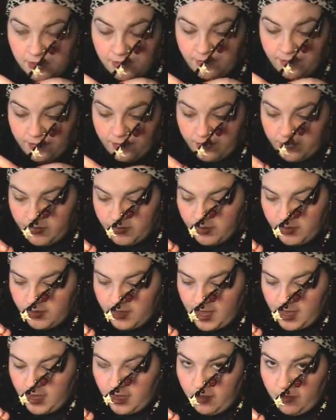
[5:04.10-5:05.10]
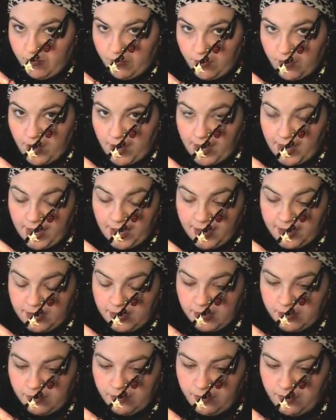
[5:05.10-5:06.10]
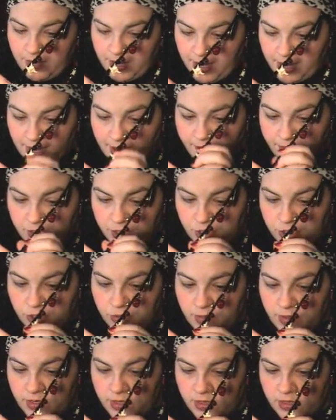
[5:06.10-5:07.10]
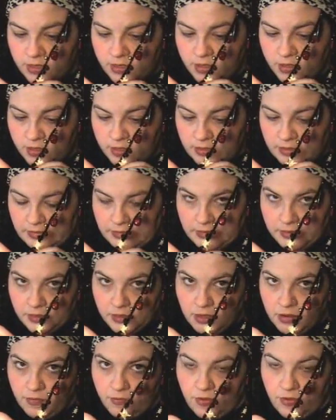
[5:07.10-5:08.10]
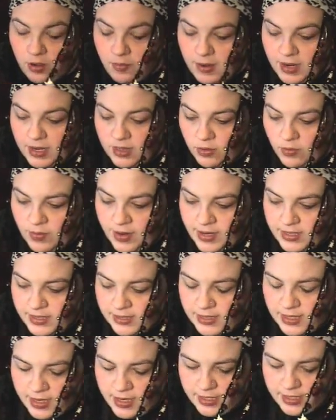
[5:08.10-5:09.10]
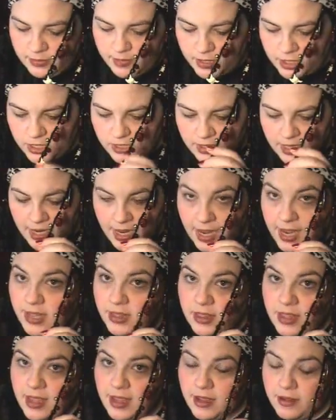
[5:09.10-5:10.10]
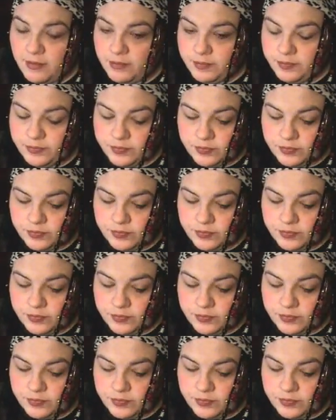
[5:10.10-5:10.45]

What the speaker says: The thank you for ads may have to fall by the wayside, as much as I hate that.